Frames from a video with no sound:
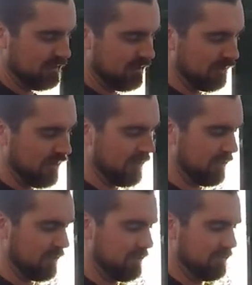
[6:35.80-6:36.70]

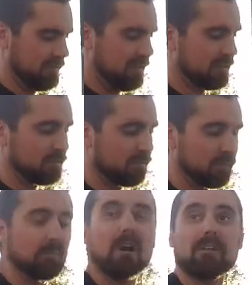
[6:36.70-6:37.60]
Bone. That's some
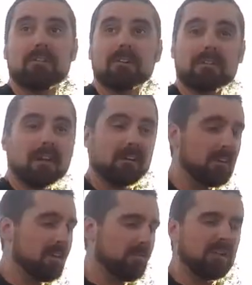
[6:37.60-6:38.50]
good broth right there.
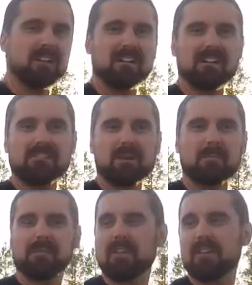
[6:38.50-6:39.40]
We kind of need a
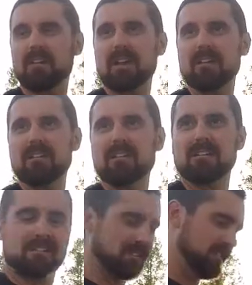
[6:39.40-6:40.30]
separate thing, right?
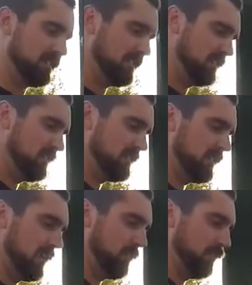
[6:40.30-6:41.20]
Okay, I'll go get another bowl.
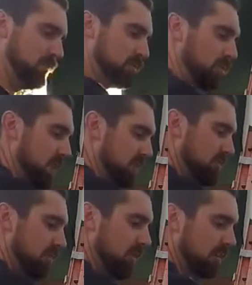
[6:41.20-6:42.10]
Okay, push pause.
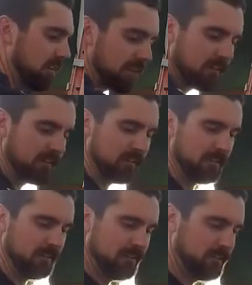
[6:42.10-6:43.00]
Hold on, hold on.
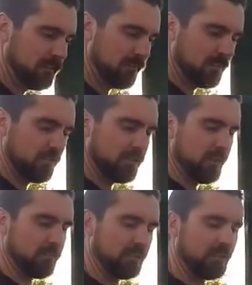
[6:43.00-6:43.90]
Let me show
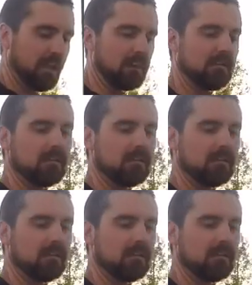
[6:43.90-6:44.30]
them. Look at that.